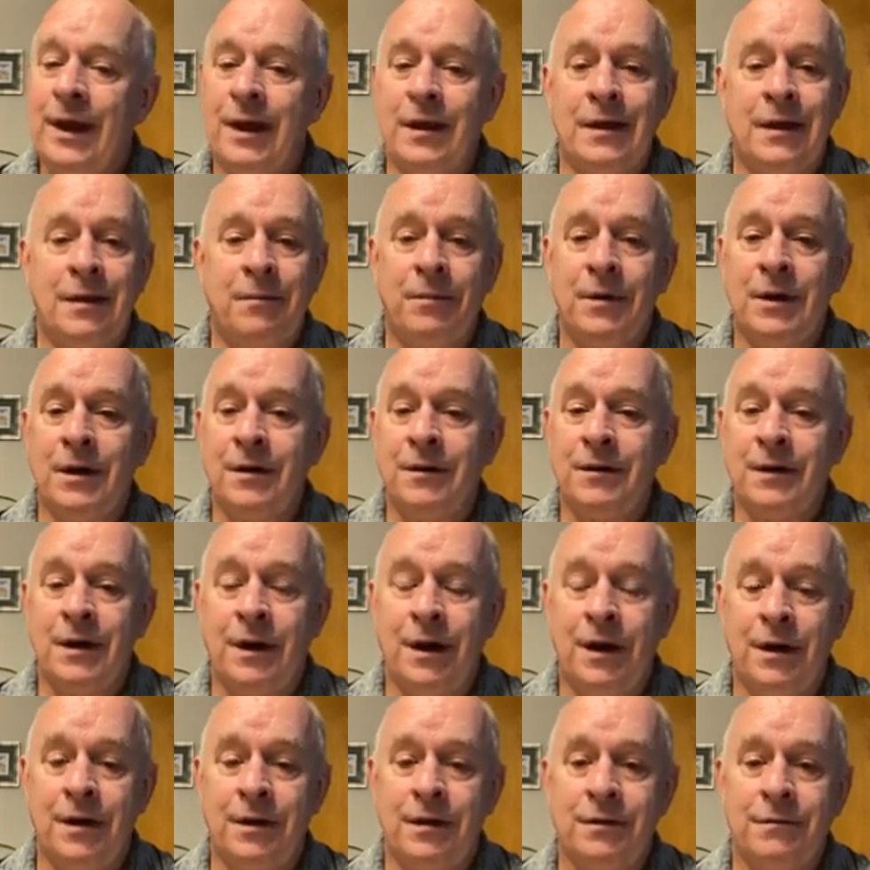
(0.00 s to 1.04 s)
We can't keep
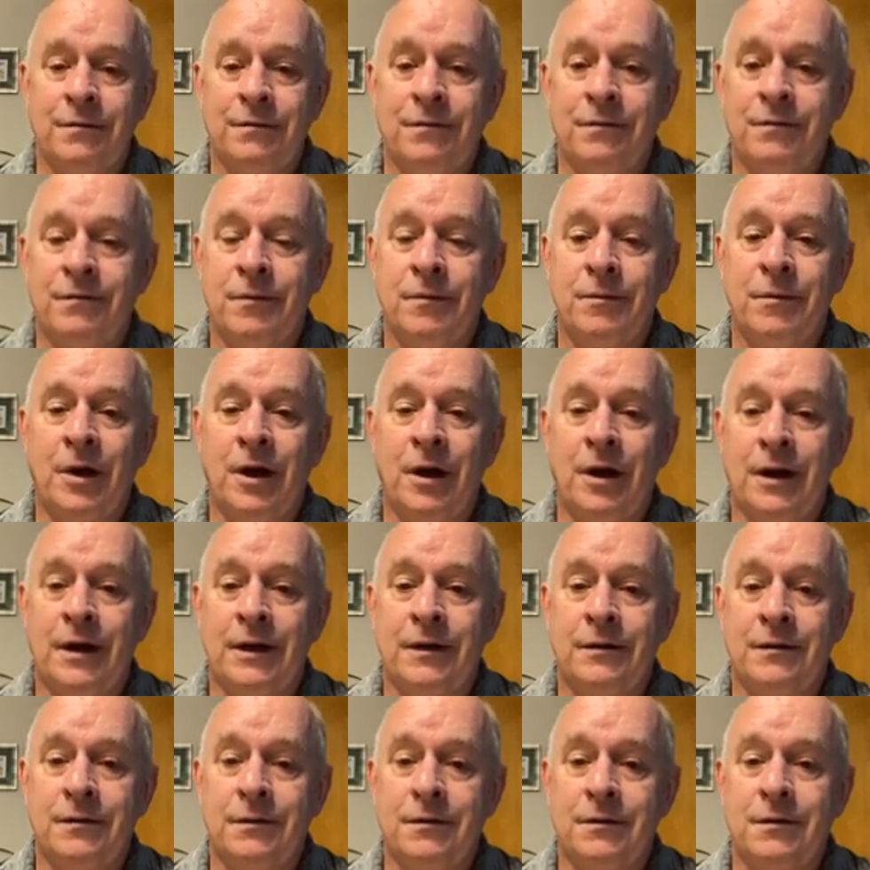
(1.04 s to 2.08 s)
anything hidden from
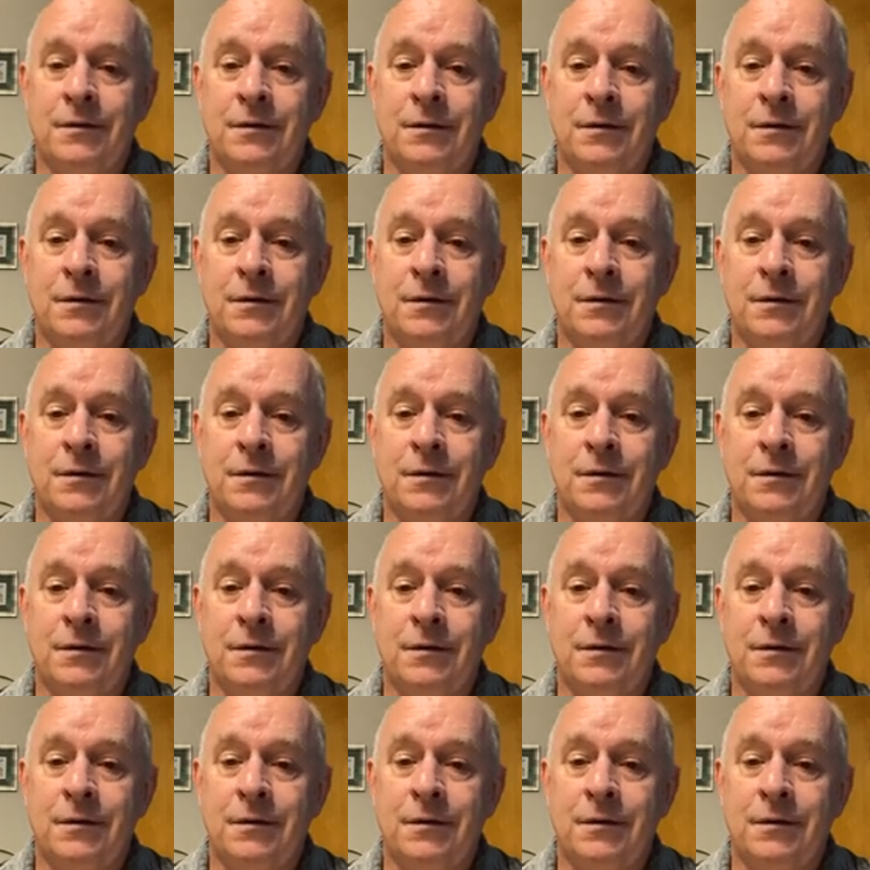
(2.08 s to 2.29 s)
God.